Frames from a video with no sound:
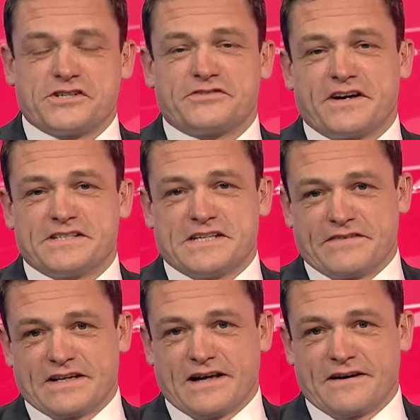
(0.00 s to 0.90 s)
Trader
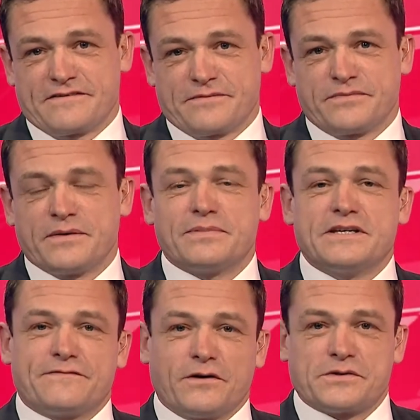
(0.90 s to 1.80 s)
TV Live. Please
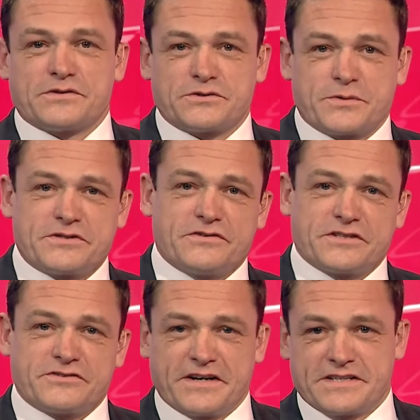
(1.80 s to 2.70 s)
follow us on Twitter at
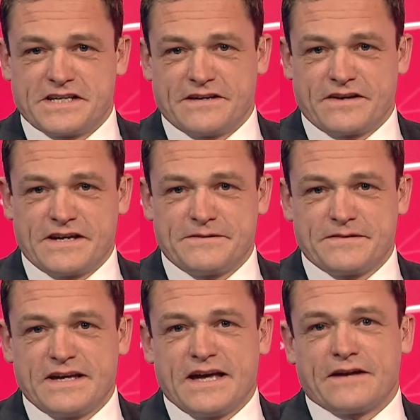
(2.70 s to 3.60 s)
TraderTV
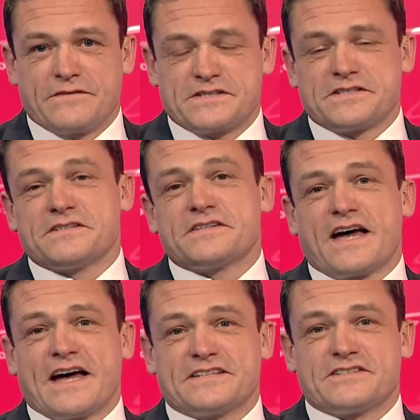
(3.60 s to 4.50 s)
and visit us
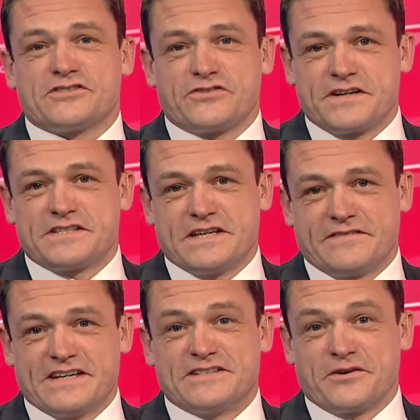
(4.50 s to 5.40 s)
at
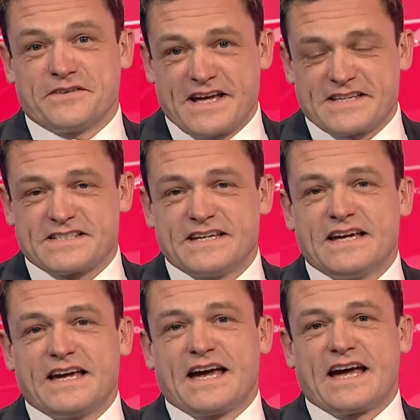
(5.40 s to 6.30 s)
tradertv.net
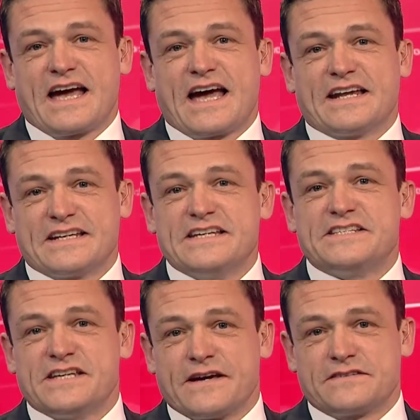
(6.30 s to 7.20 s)
and
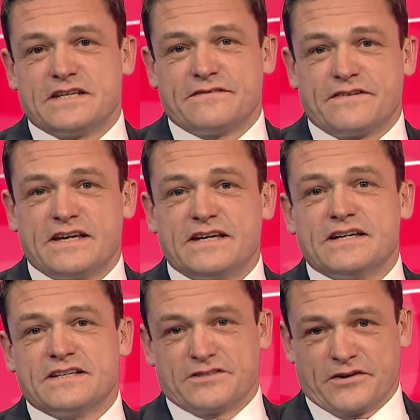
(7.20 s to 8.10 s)

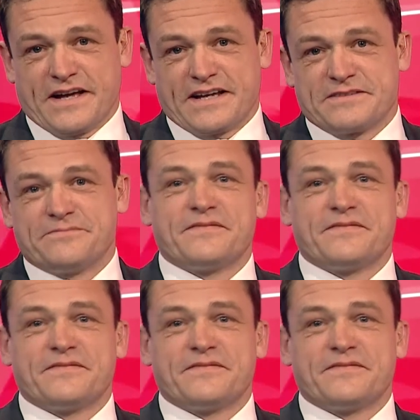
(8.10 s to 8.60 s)
etftv.net.